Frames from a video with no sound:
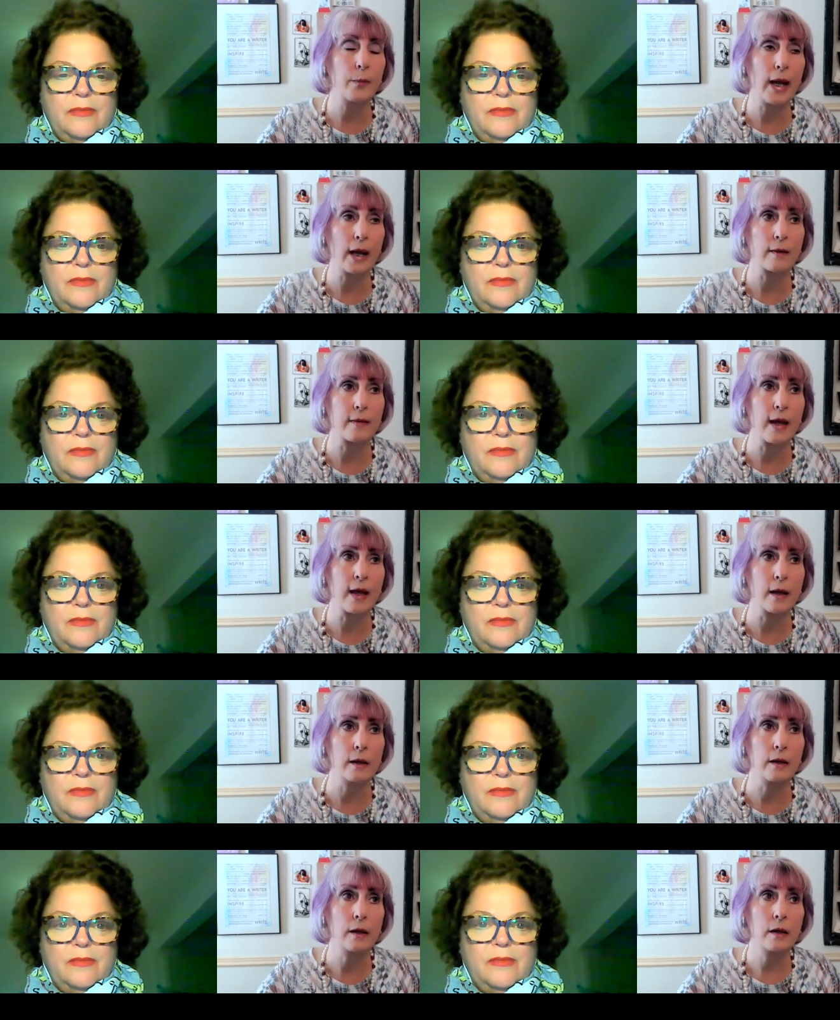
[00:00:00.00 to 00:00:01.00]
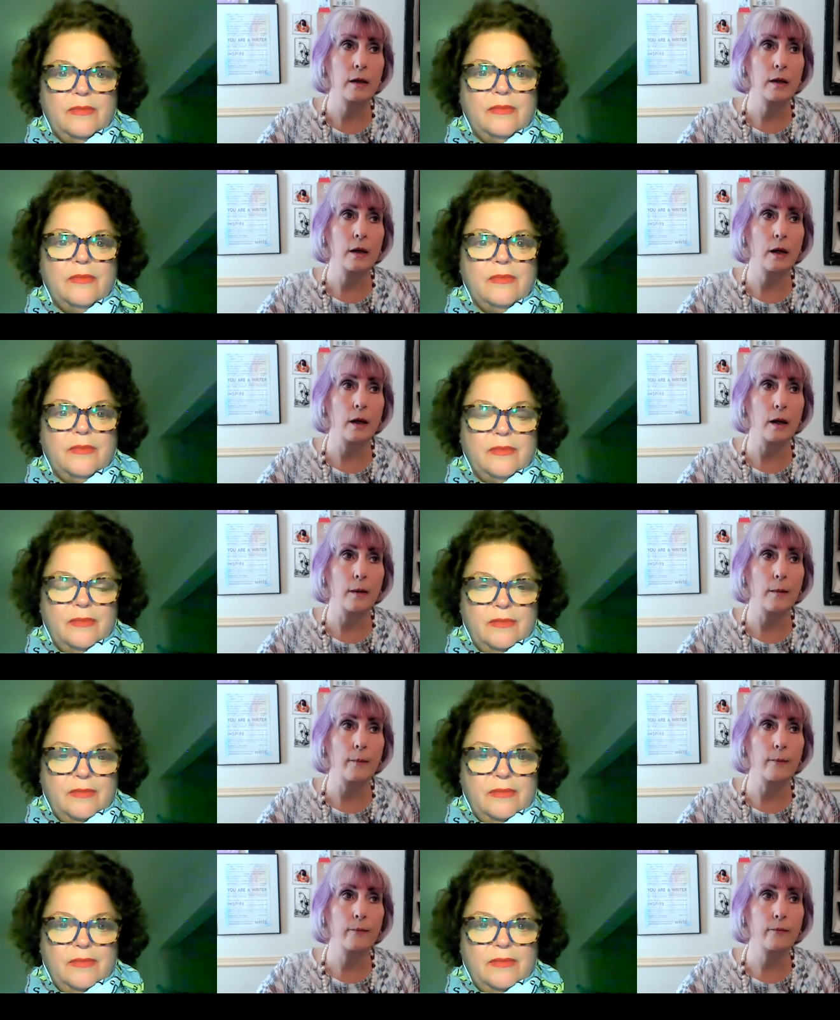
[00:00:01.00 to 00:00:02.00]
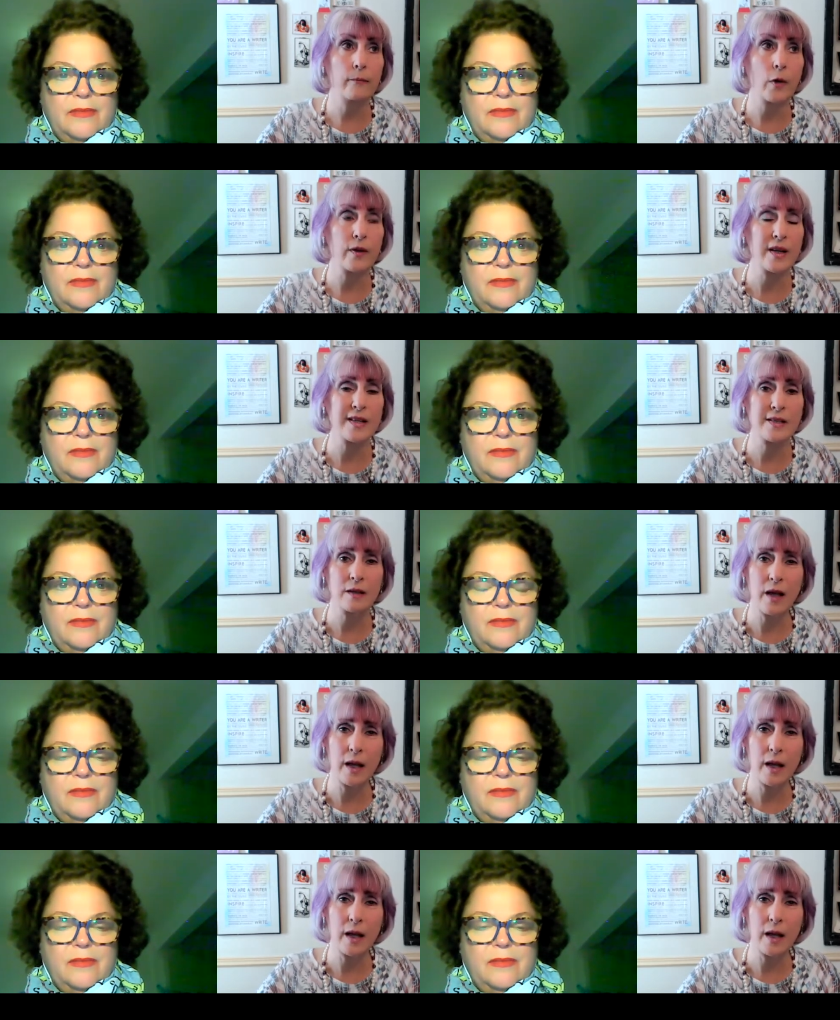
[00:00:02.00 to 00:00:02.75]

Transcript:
Speaker 1: back then. Um, are they still